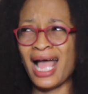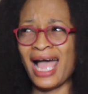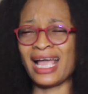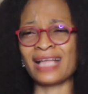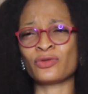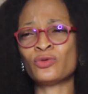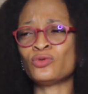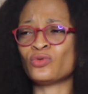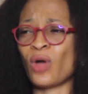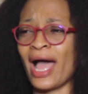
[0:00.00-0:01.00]

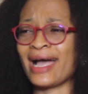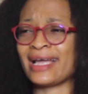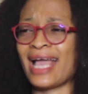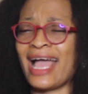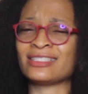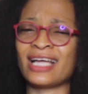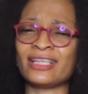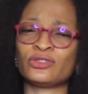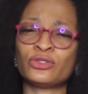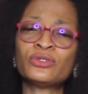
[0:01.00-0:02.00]
I
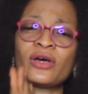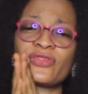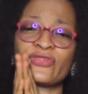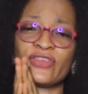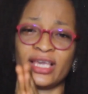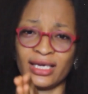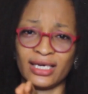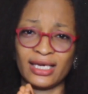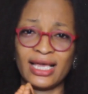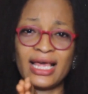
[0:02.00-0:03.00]
do not
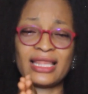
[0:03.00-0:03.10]
think